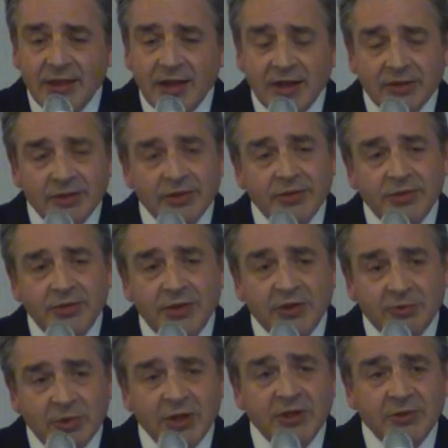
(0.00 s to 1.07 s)
then
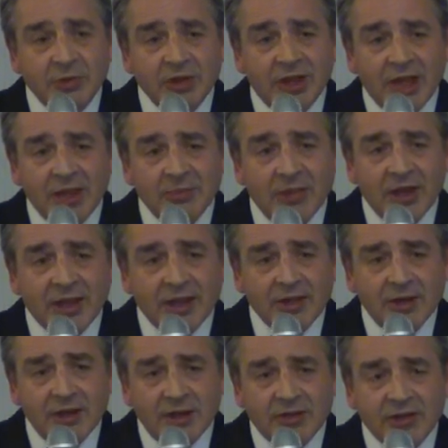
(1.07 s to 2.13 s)
this policeman came back in
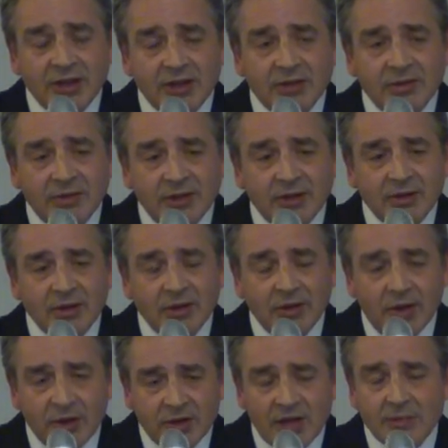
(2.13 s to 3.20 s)
and he said,
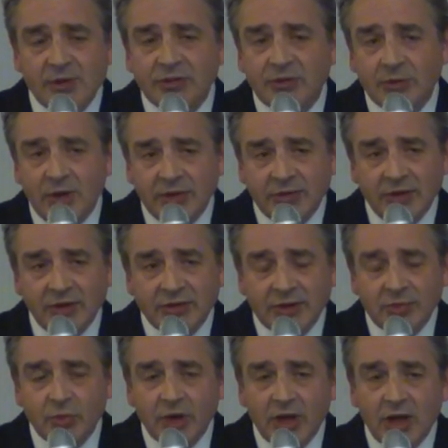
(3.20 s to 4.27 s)
okay, Mr. Weston, he
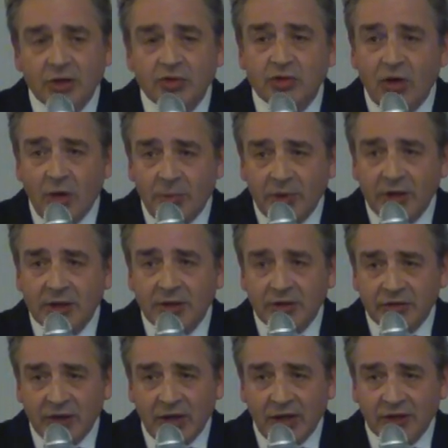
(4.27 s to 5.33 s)
said, we are dropping the
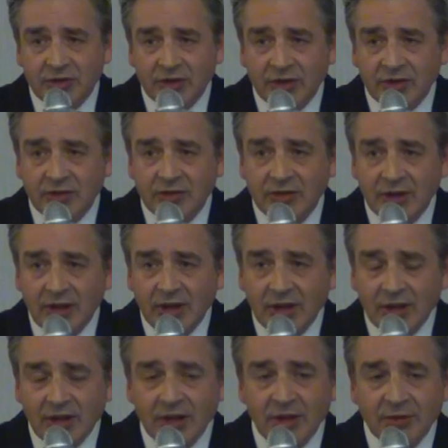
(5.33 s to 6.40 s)
charges
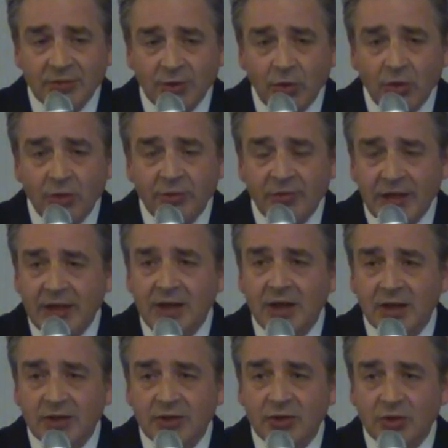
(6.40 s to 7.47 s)
for
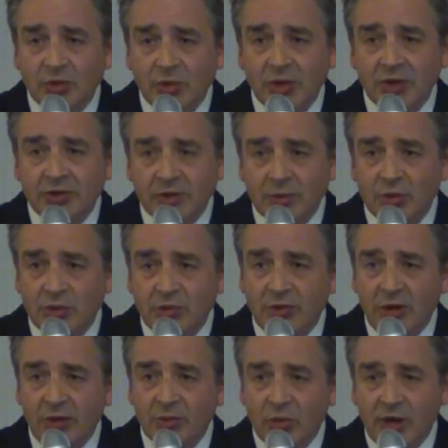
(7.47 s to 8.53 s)
failure to move
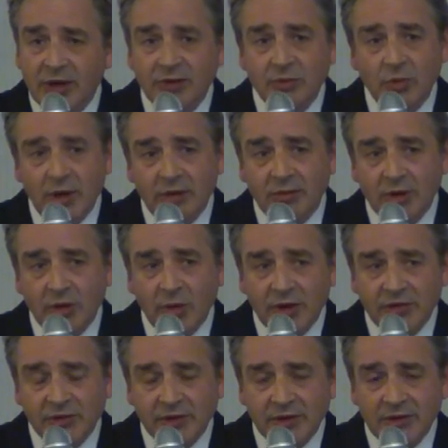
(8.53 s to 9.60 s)
on when
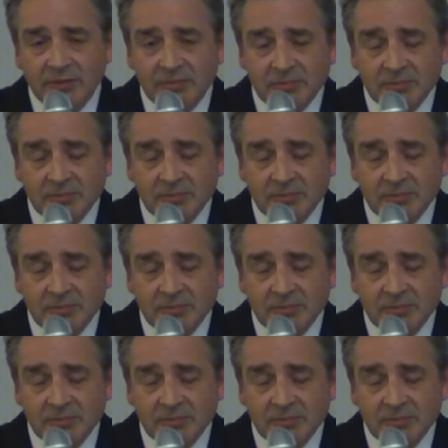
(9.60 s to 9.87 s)
requested.